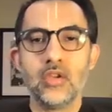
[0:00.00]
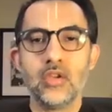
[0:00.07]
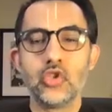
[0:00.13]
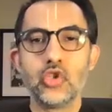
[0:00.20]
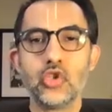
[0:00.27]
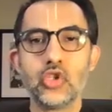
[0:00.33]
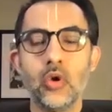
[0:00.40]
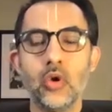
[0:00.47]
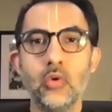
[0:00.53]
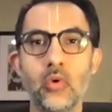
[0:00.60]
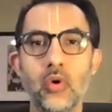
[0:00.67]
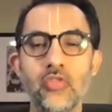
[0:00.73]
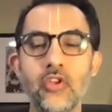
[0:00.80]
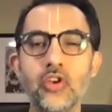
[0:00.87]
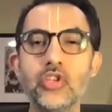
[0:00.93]
So
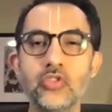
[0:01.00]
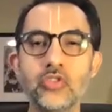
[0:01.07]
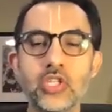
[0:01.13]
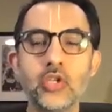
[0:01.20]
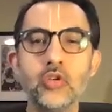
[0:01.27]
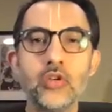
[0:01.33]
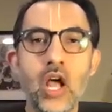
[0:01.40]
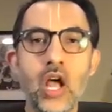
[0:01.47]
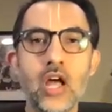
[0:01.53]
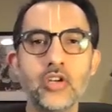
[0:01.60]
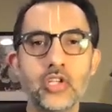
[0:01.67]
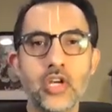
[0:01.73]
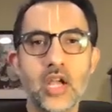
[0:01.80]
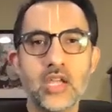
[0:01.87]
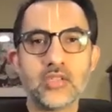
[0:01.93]
there's two
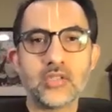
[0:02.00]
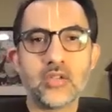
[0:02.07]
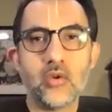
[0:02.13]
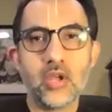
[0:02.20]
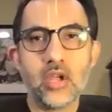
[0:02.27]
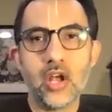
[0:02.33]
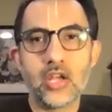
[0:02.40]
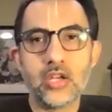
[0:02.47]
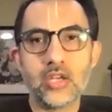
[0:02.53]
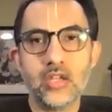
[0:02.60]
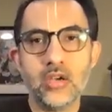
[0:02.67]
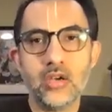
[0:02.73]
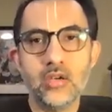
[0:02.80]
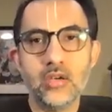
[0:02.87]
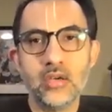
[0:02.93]
contrasts going on
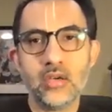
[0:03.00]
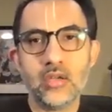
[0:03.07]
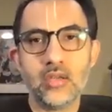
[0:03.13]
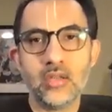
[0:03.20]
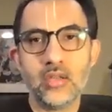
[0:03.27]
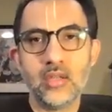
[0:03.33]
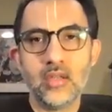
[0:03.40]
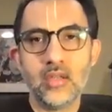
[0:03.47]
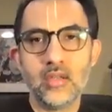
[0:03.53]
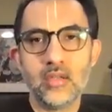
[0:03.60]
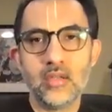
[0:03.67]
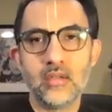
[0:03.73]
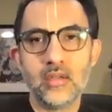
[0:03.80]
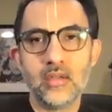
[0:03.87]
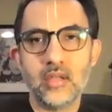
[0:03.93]
here.
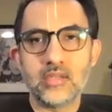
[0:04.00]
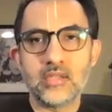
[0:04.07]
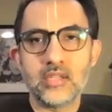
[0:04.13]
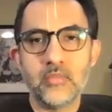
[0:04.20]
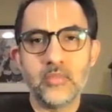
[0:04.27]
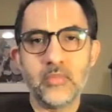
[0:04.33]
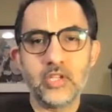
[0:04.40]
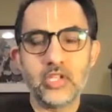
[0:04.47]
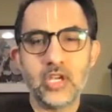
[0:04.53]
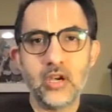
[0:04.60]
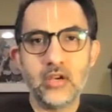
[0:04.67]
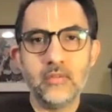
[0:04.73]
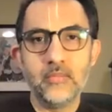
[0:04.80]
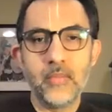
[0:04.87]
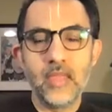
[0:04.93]
I'll stop the
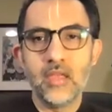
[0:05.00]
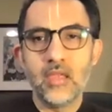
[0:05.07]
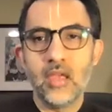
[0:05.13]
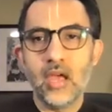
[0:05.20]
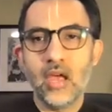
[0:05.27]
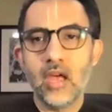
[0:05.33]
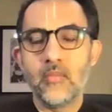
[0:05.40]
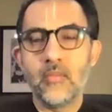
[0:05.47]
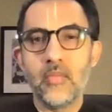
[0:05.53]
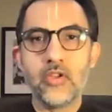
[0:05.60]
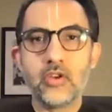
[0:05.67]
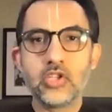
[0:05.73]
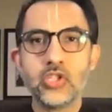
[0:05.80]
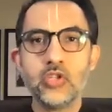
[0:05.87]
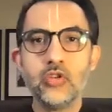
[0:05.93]
share.
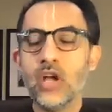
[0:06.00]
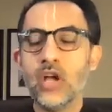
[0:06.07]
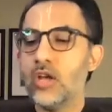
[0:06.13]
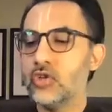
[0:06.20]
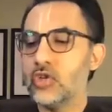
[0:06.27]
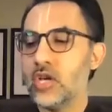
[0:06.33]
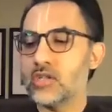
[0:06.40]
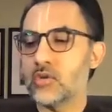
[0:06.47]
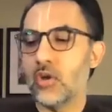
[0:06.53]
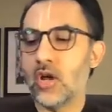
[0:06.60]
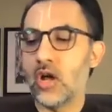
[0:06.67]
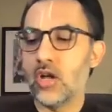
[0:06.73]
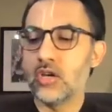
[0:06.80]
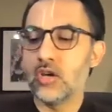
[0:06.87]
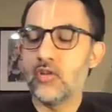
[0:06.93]
There's two contrasts going
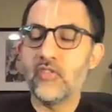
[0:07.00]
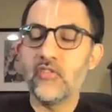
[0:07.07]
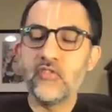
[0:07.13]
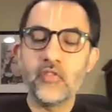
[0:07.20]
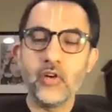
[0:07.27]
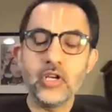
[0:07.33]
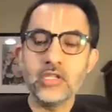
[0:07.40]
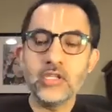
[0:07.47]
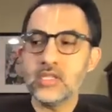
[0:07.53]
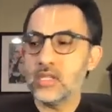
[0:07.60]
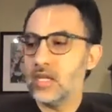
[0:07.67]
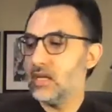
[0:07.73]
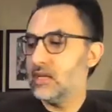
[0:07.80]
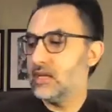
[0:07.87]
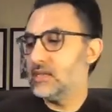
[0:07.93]
on here. The first
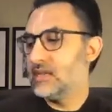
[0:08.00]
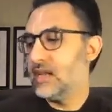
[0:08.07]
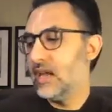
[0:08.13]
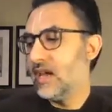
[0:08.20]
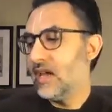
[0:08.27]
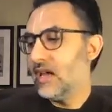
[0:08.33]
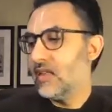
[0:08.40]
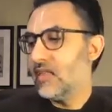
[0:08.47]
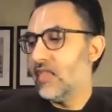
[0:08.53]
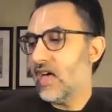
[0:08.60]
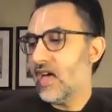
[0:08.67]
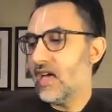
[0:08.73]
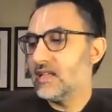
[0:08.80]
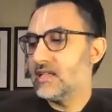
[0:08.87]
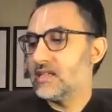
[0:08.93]
is
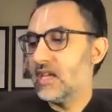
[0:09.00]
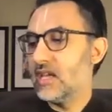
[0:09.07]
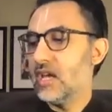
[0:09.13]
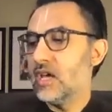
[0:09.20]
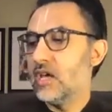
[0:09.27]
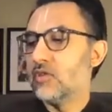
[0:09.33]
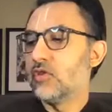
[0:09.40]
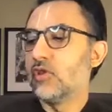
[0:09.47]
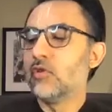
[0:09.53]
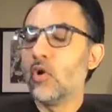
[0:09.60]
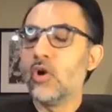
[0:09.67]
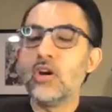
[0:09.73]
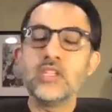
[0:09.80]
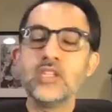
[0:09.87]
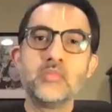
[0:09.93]
that the
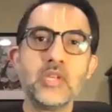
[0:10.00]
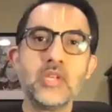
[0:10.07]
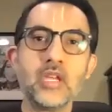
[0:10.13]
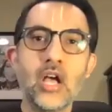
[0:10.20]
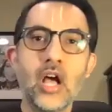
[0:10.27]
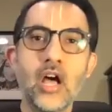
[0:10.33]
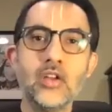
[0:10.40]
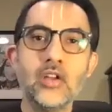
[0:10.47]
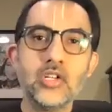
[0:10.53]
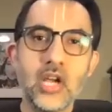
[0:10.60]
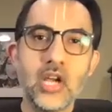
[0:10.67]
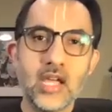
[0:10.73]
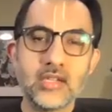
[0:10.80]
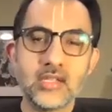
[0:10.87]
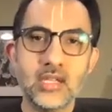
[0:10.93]
Lord is being
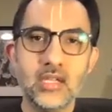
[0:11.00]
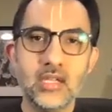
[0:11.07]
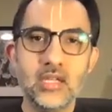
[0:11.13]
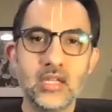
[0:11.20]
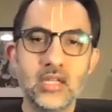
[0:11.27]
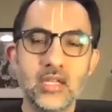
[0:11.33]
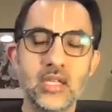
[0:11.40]
contrasted